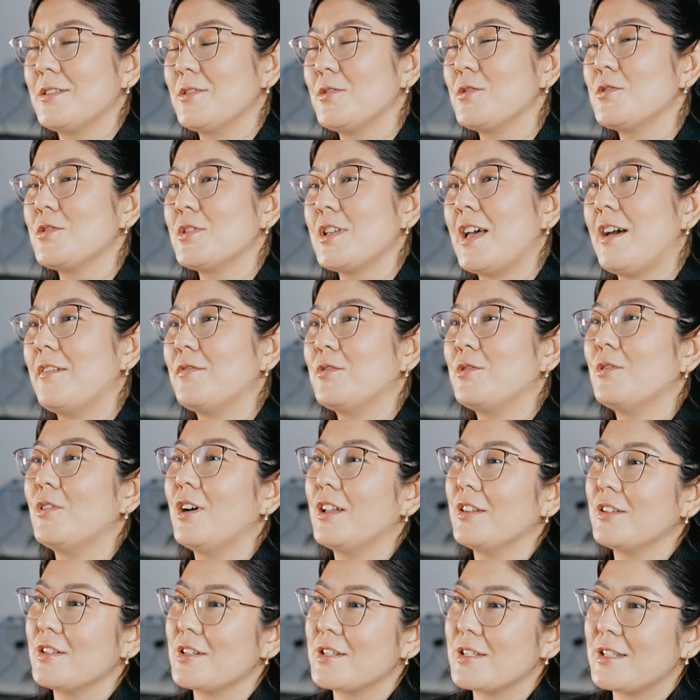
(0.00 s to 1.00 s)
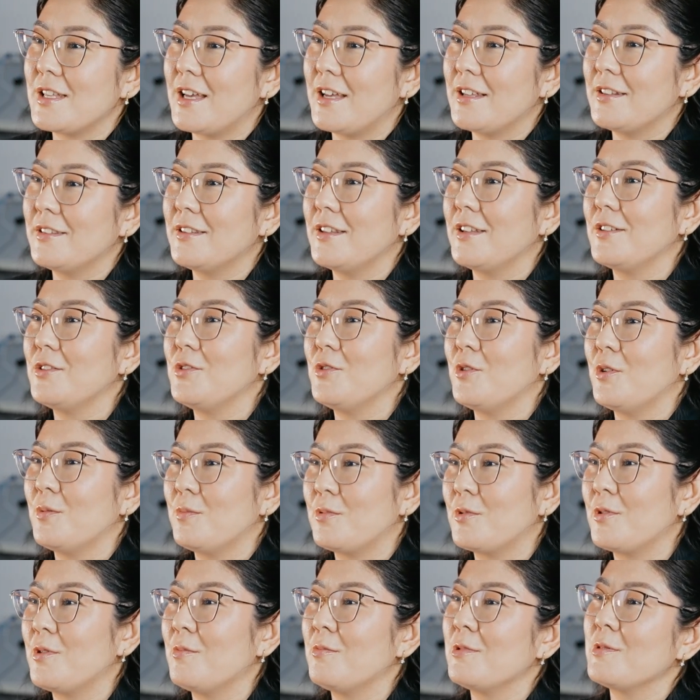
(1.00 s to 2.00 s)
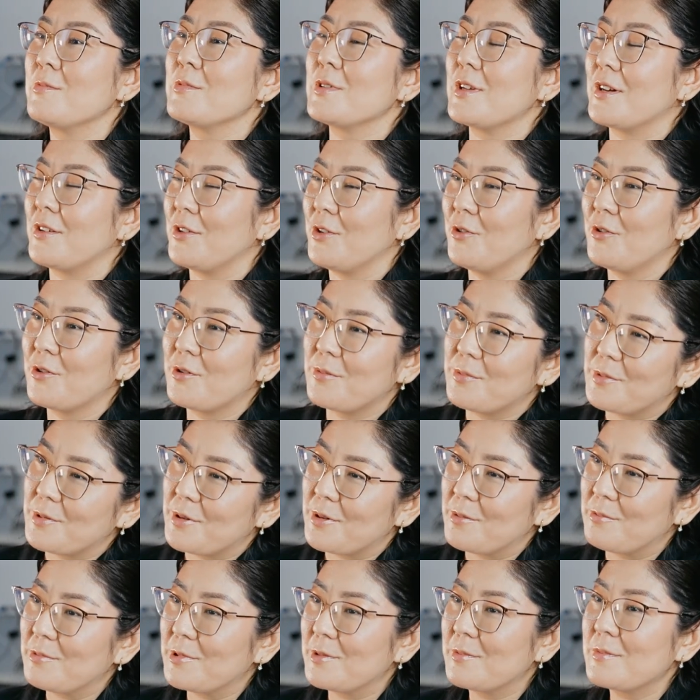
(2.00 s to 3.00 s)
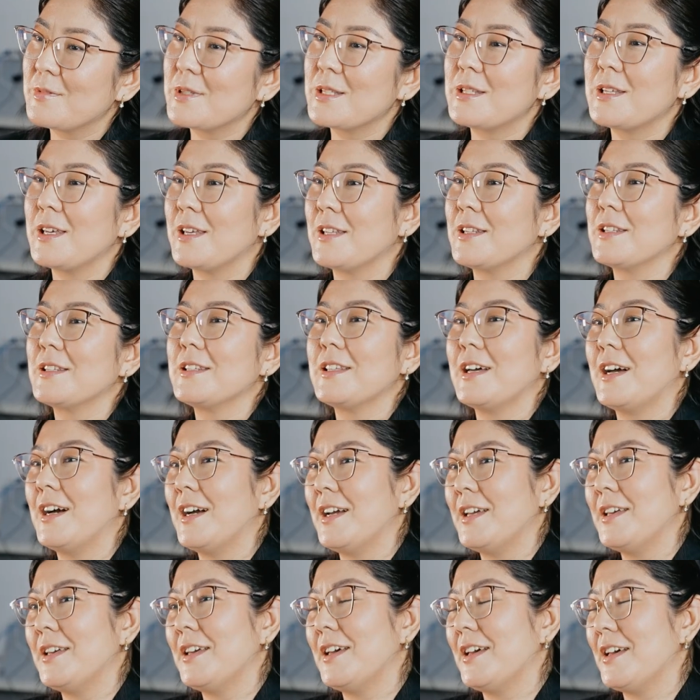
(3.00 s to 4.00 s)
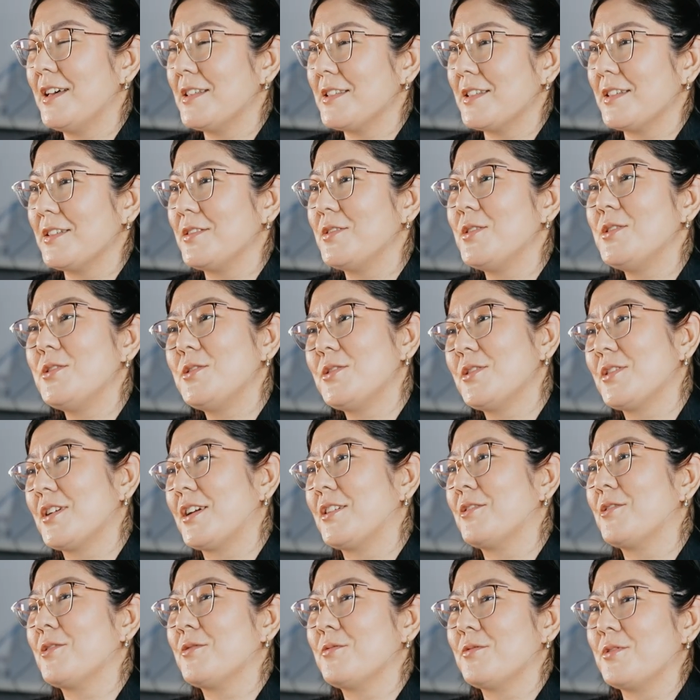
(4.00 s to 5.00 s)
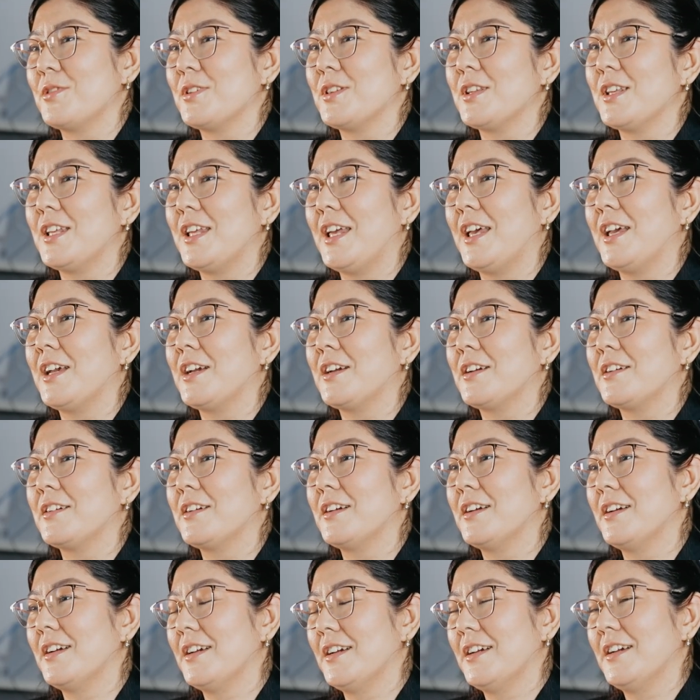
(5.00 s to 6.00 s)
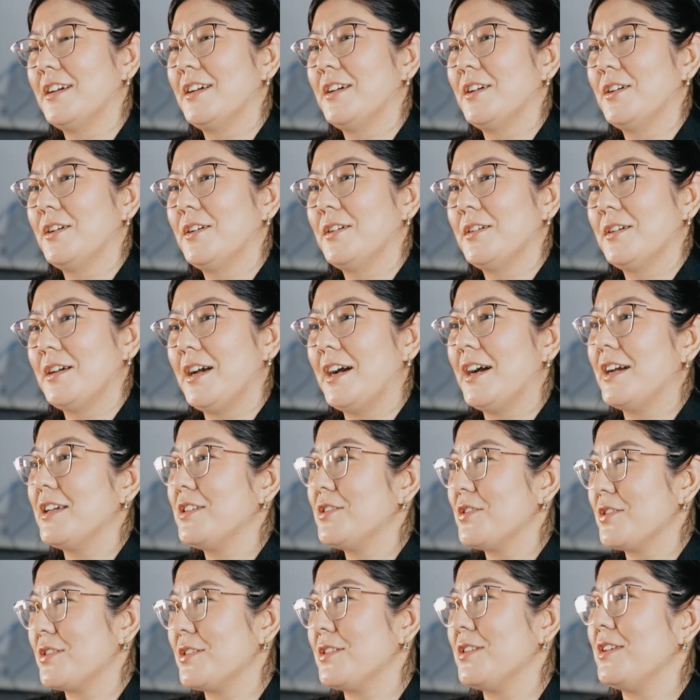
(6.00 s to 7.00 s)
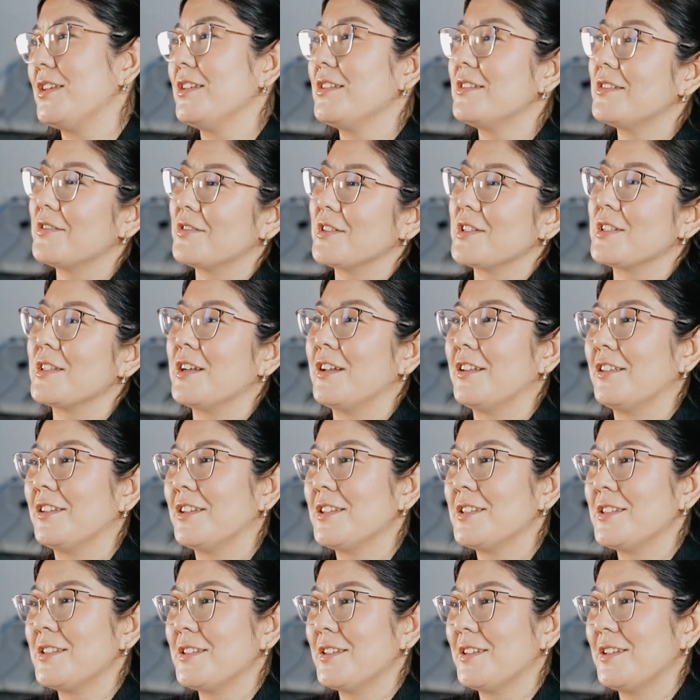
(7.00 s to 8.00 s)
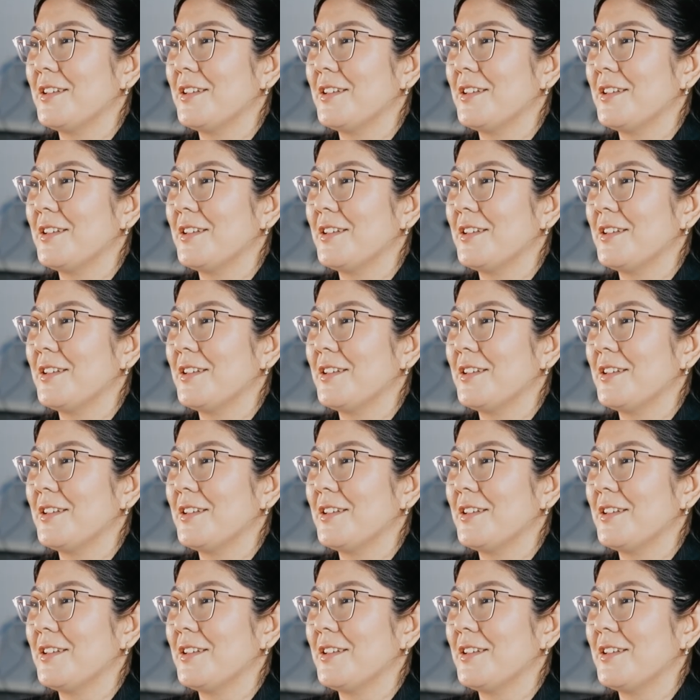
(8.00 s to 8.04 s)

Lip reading: You just have to understand that your problems are your problems, and I, as a teacher, I don't really care. I just need results.